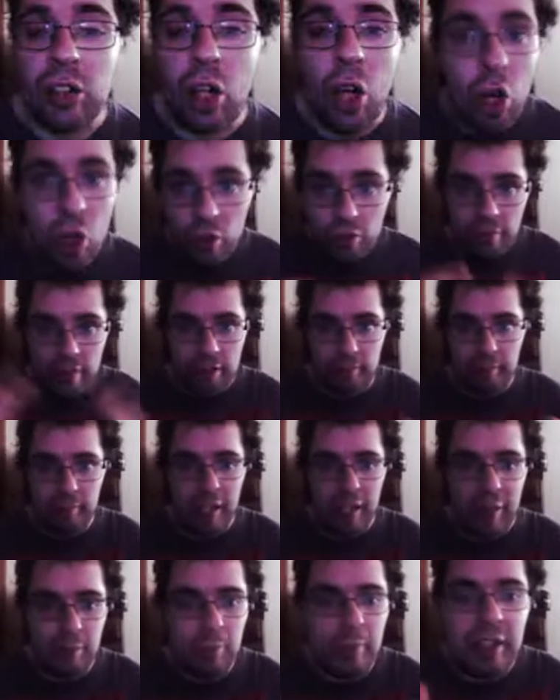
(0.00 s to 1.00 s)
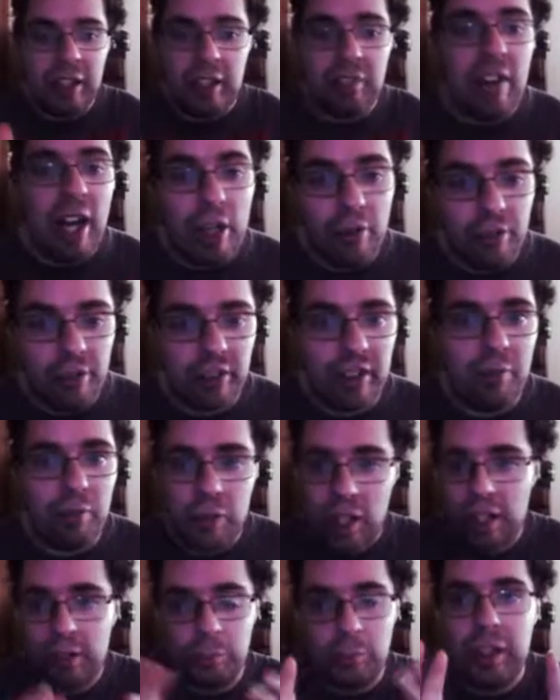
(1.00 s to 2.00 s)
all the, like when we get to viruses and
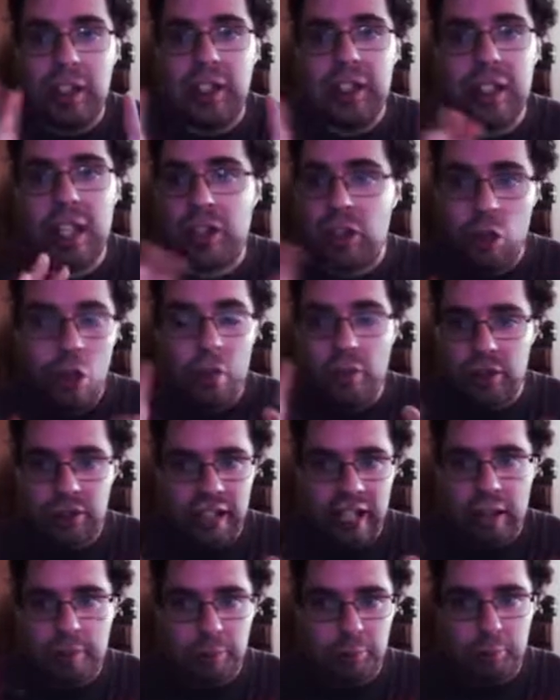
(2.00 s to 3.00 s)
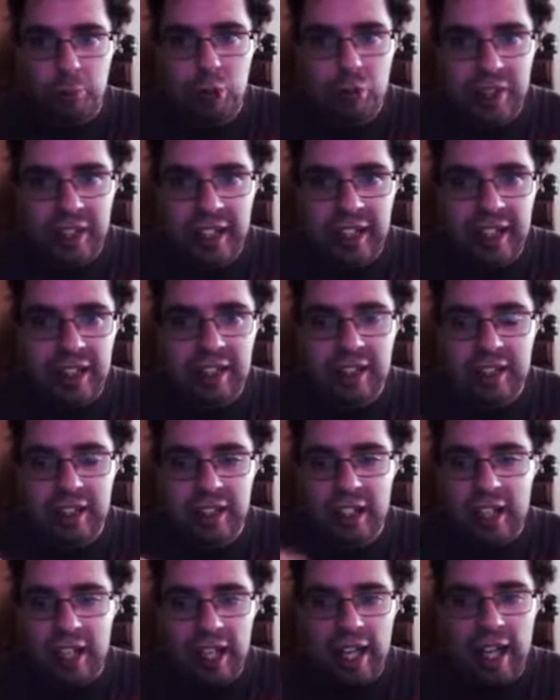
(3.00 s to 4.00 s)
stuff, we'll discuss all those type of proteins
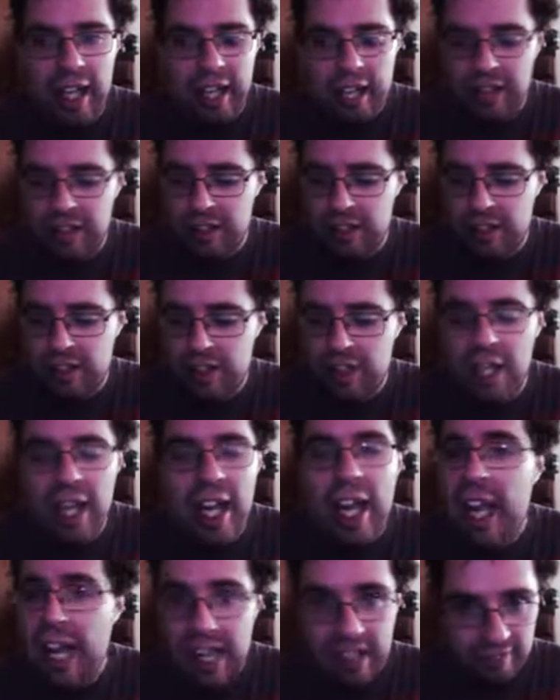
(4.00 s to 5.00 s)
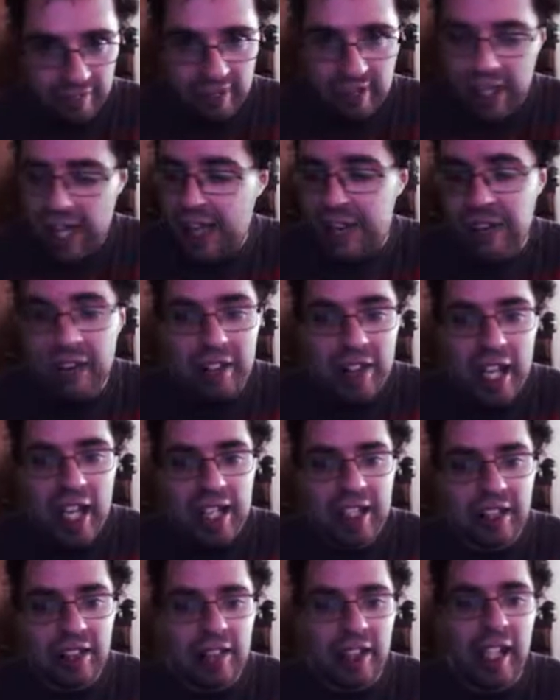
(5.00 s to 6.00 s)
and the
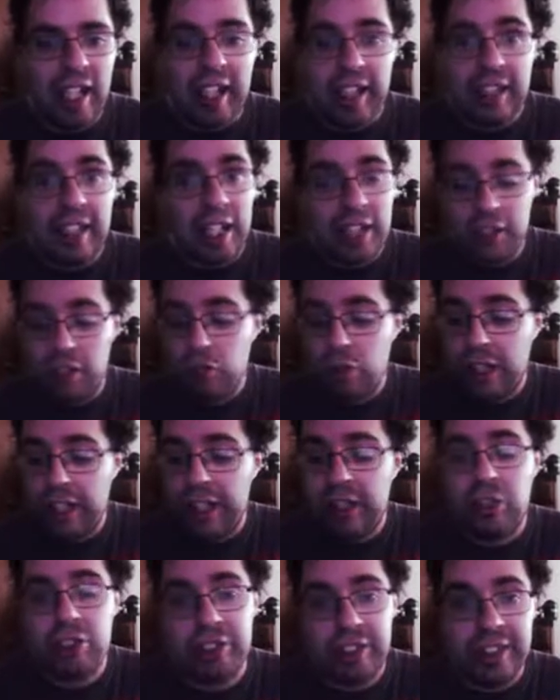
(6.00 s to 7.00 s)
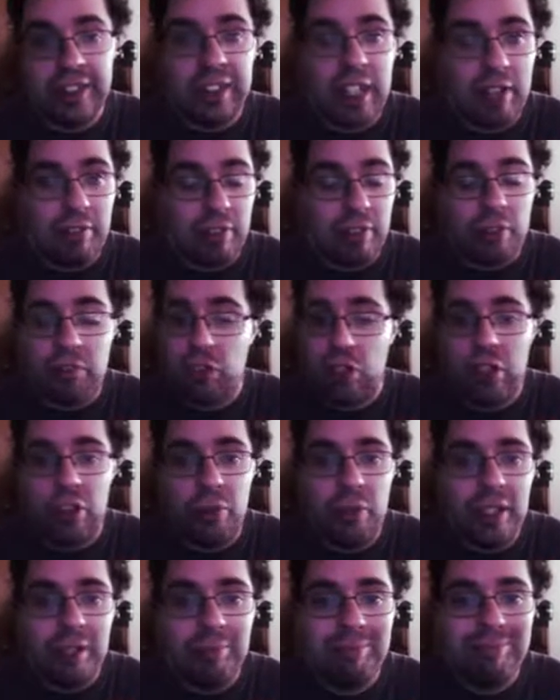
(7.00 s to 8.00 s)
like. Like it's actually really interesting stuff if you're into
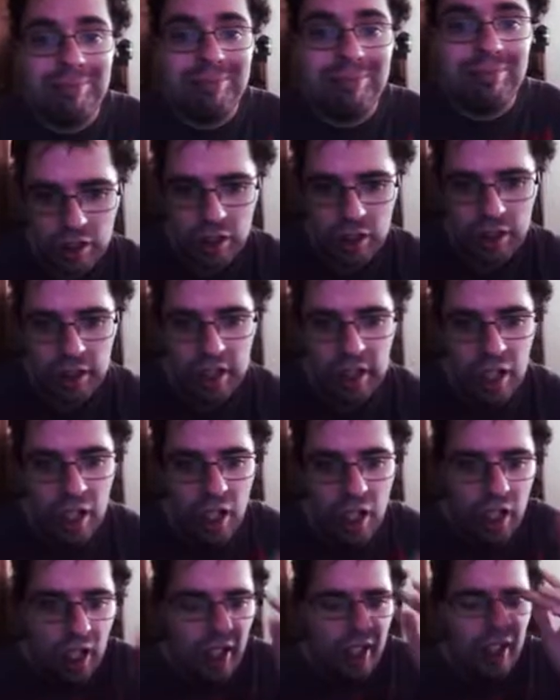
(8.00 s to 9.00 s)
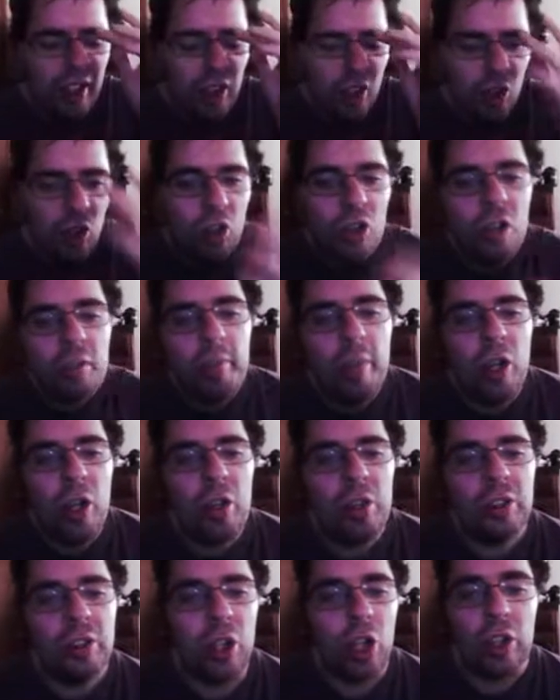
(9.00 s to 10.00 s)
it.
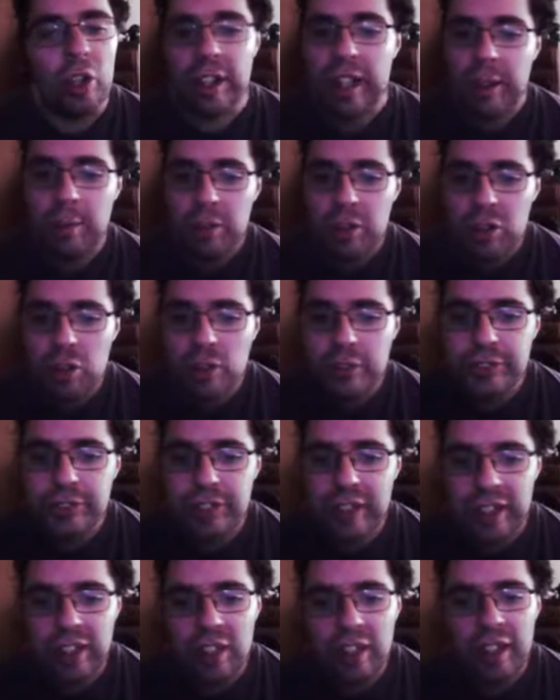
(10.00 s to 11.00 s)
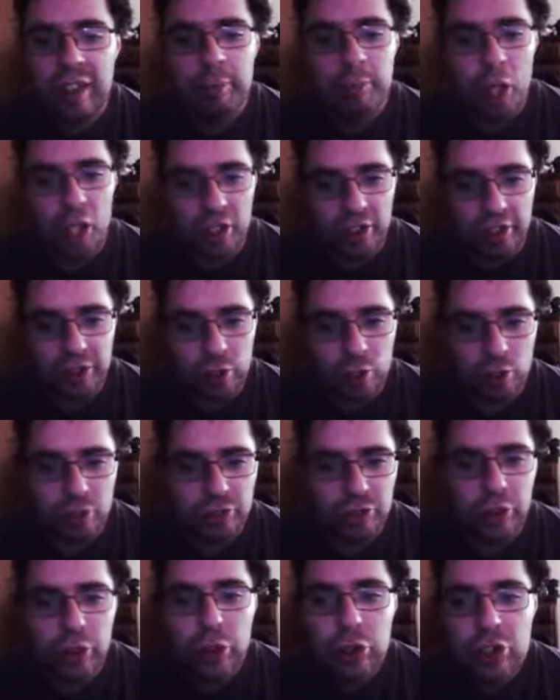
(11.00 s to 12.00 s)
Hormones are chemical signaling molecules,
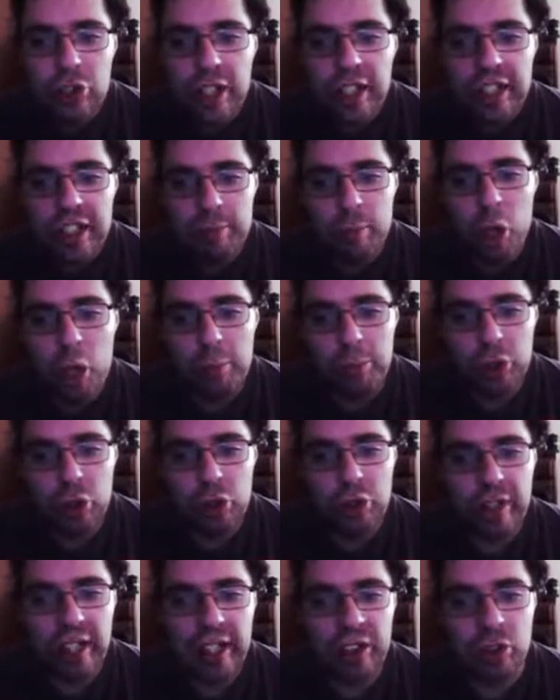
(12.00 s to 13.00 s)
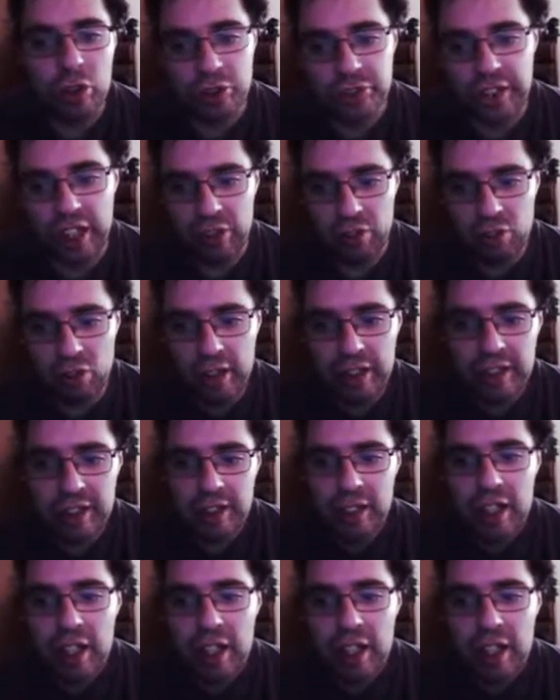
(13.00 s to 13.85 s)
usually small proteins or steroids,